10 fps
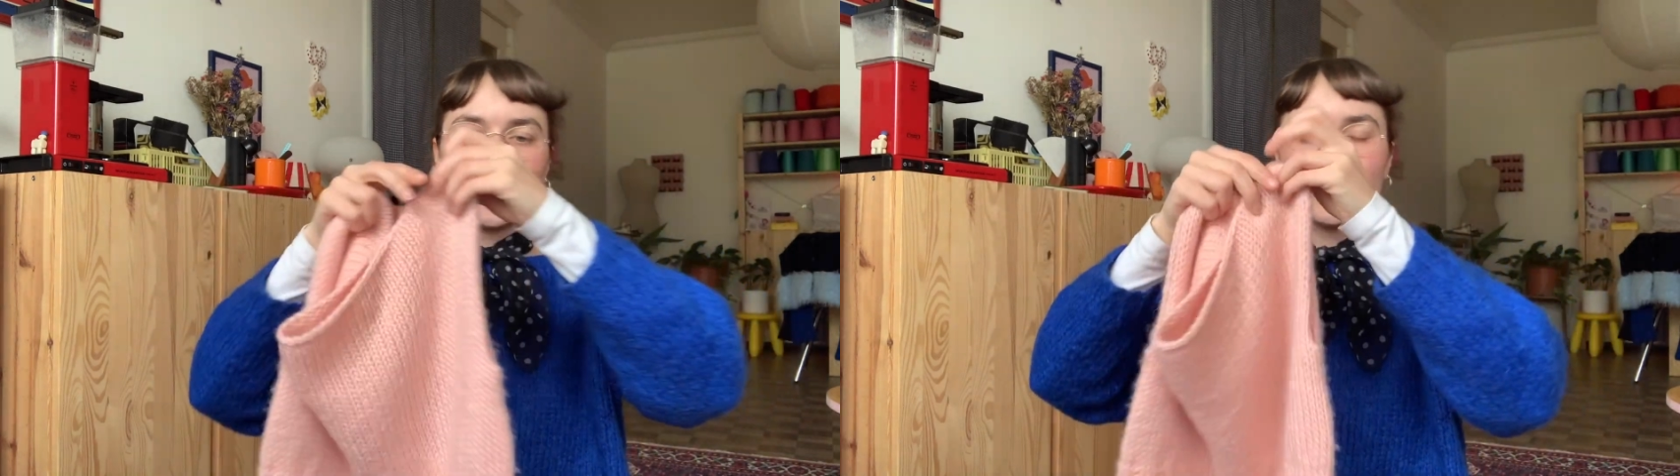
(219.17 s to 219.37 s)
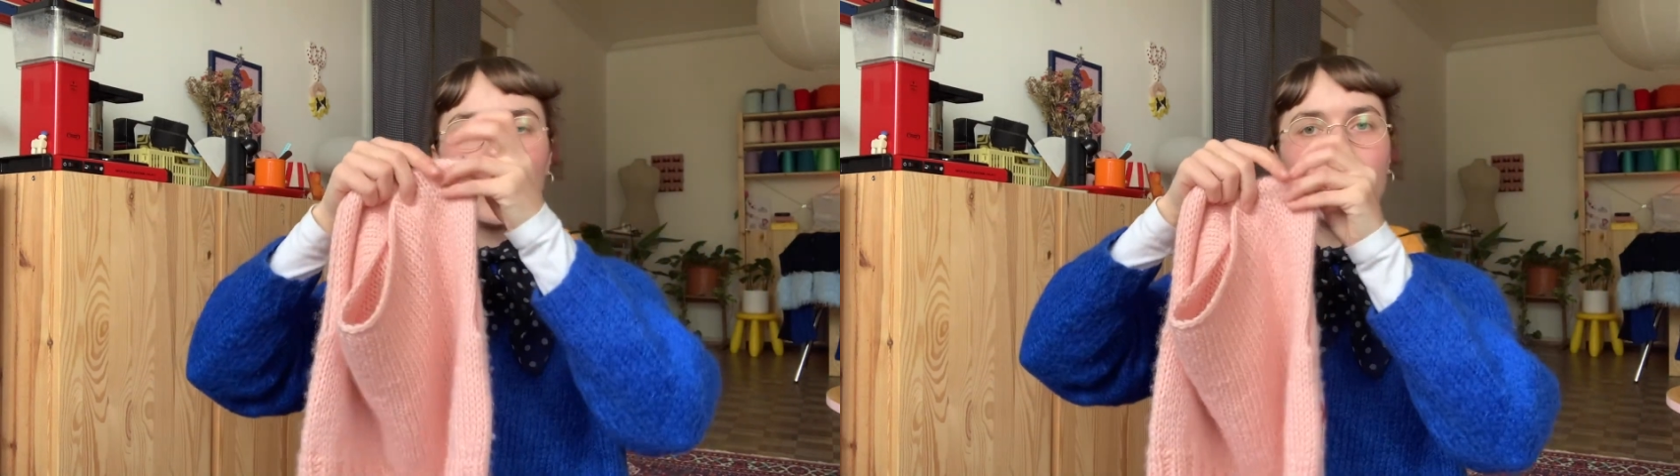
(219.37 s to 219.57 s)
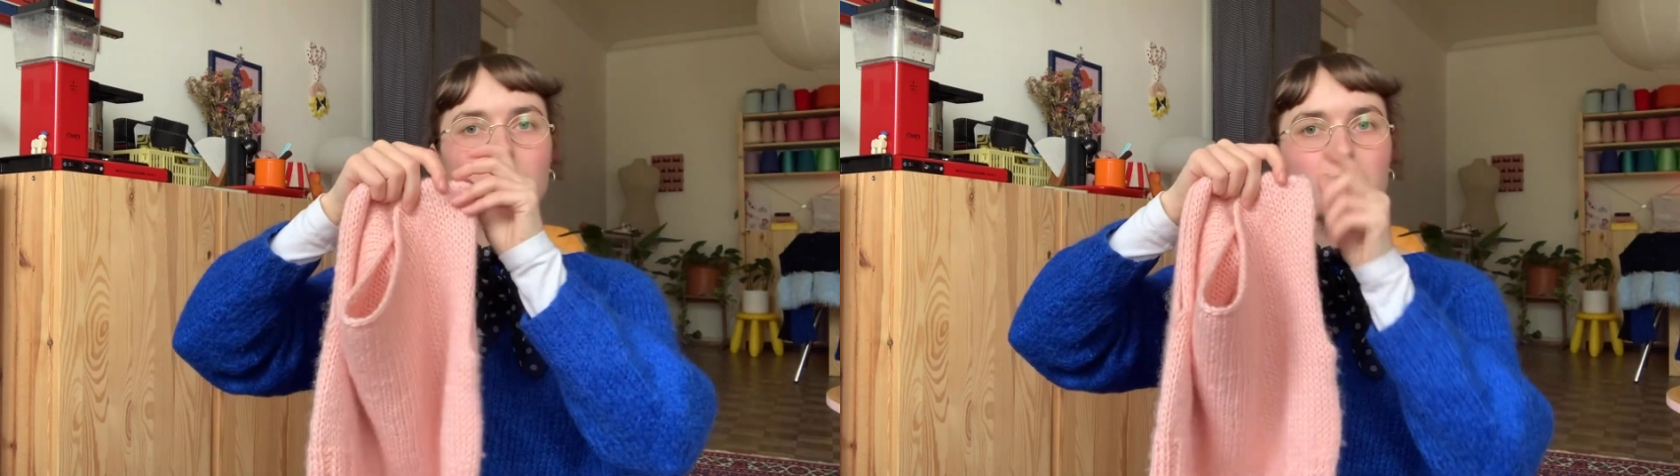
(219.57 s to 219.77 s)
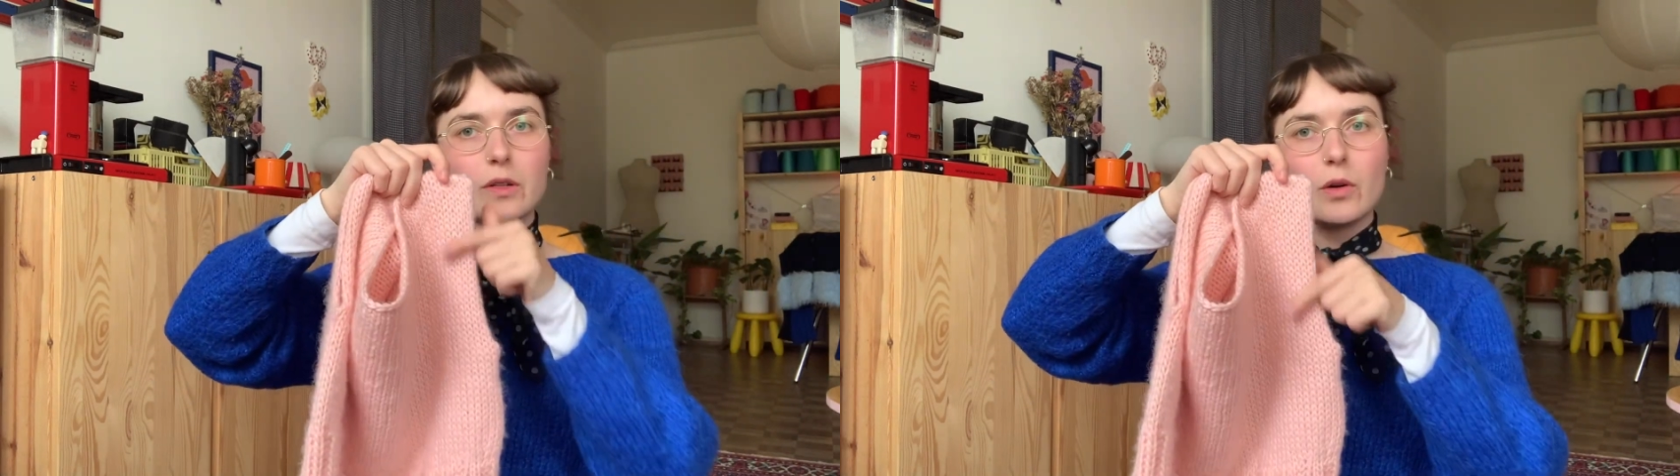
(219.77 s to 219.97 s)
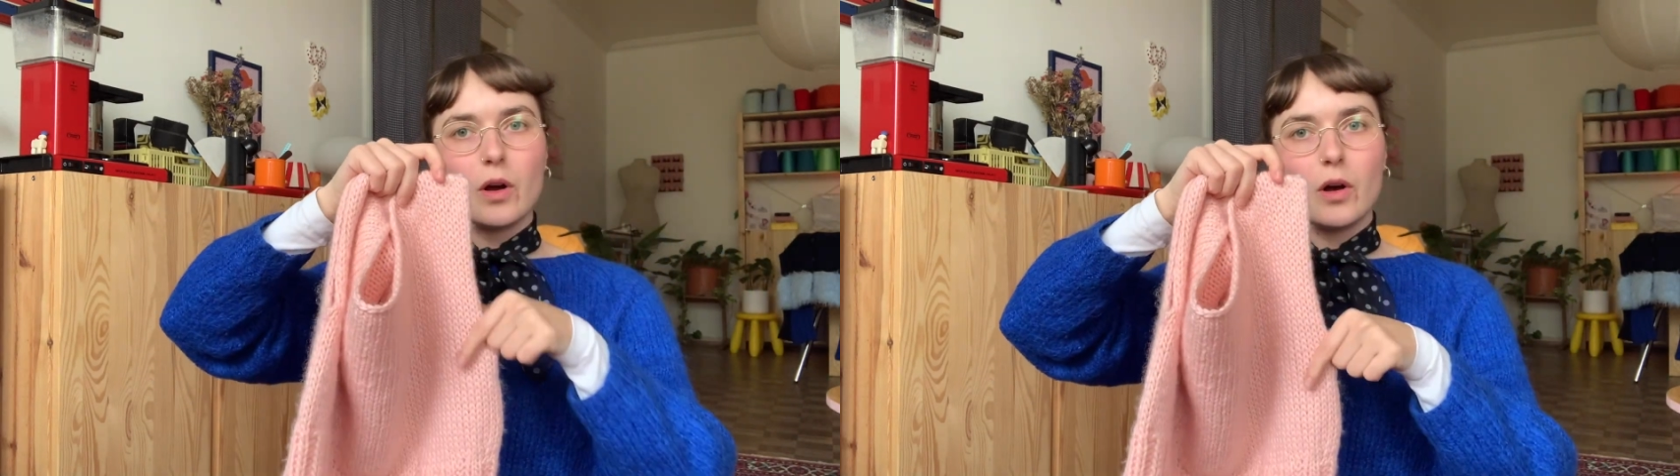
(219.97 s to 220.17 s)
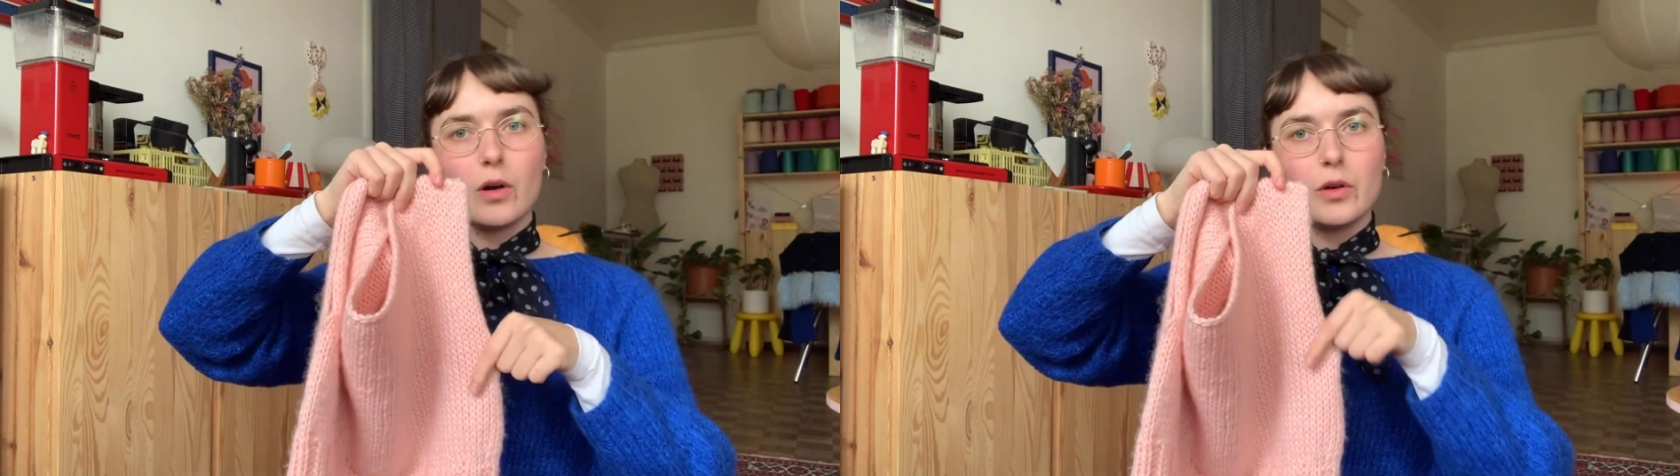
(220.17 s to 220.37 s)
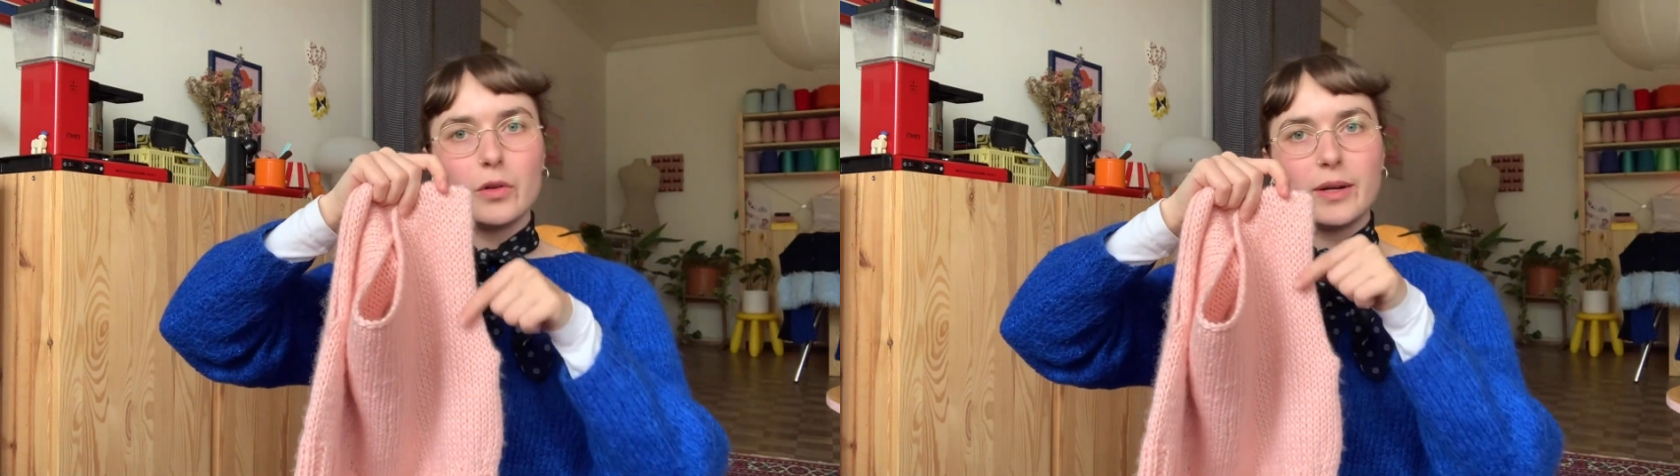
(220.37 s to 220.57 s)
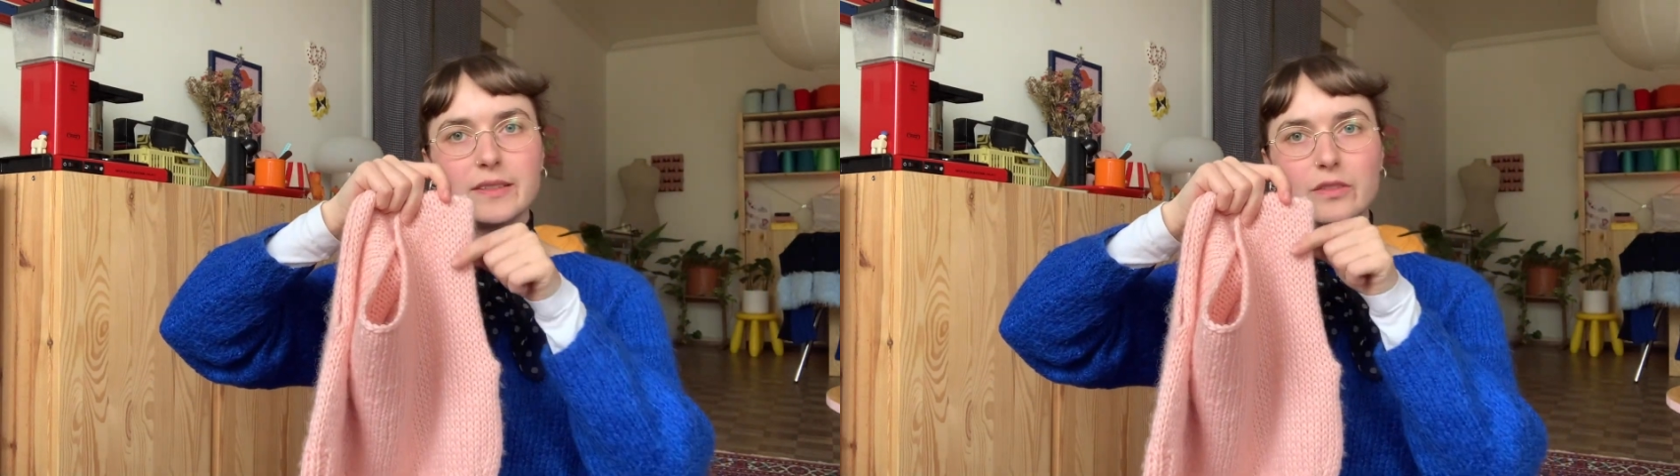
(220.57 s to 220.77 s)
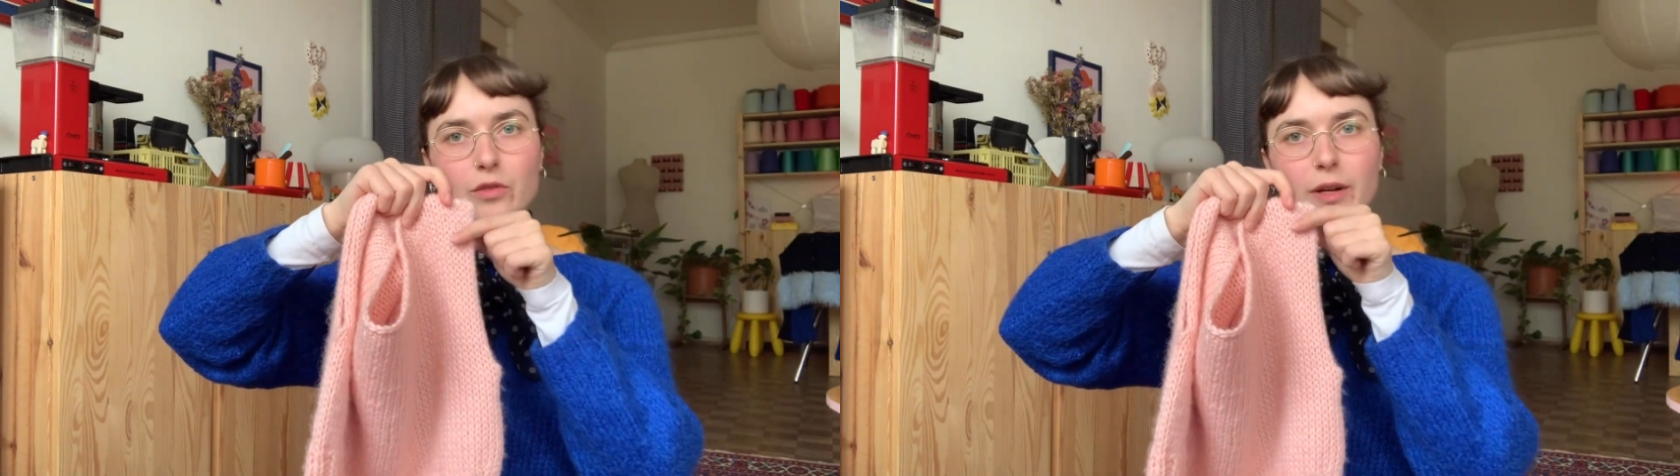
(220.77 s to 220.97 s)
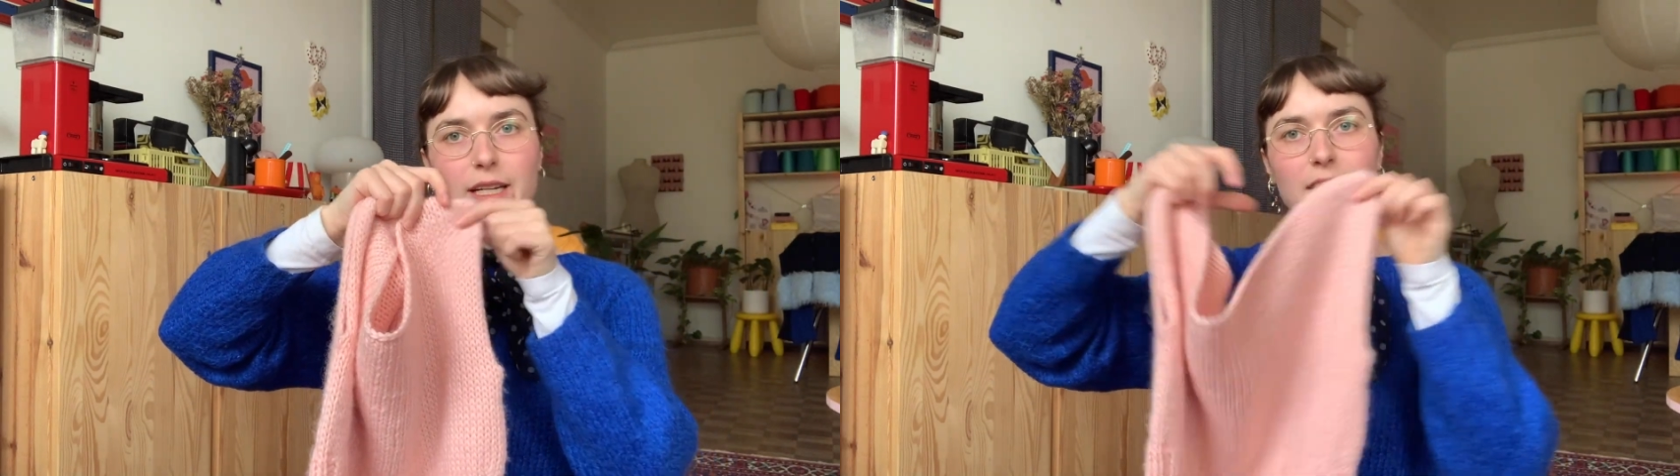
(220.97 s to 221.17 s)
So I just go all the way
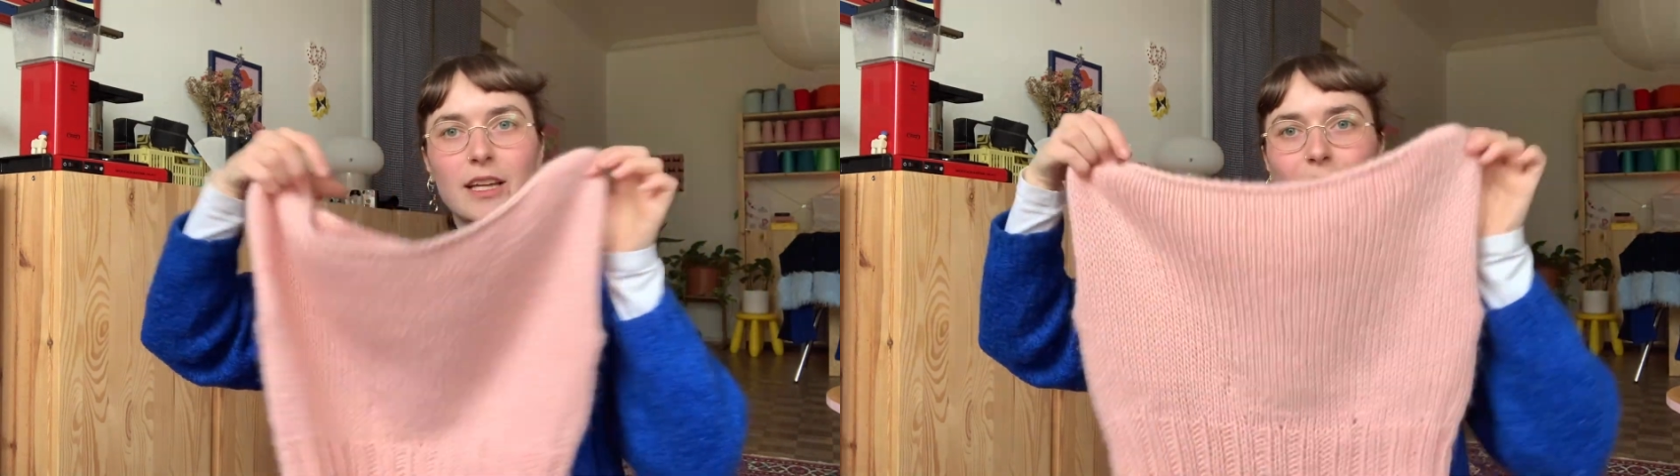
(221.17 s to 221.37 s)
straight